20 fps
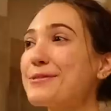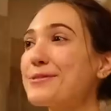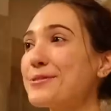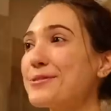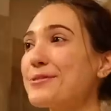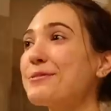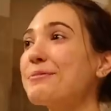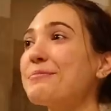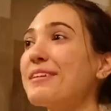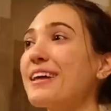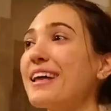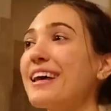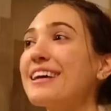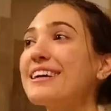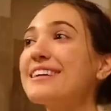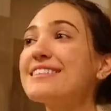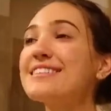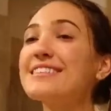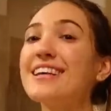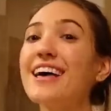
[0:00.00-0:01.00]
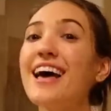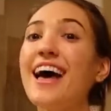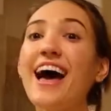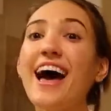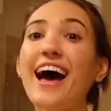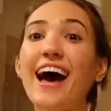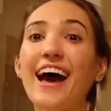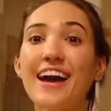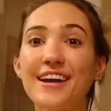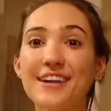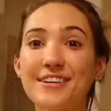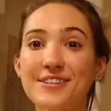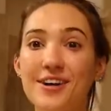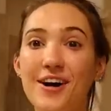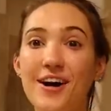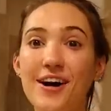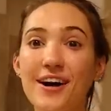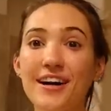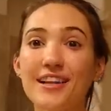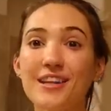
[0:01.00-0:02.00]
this new place, I can
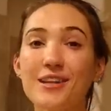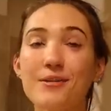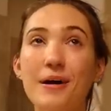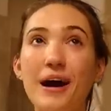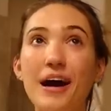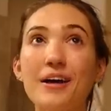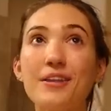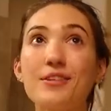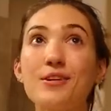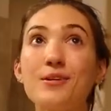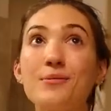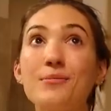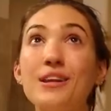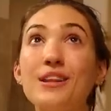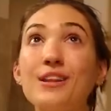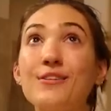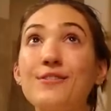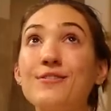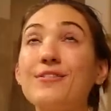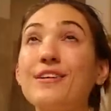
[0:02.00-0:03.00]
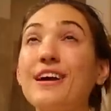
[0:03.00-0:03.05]
talk in the bathroom and the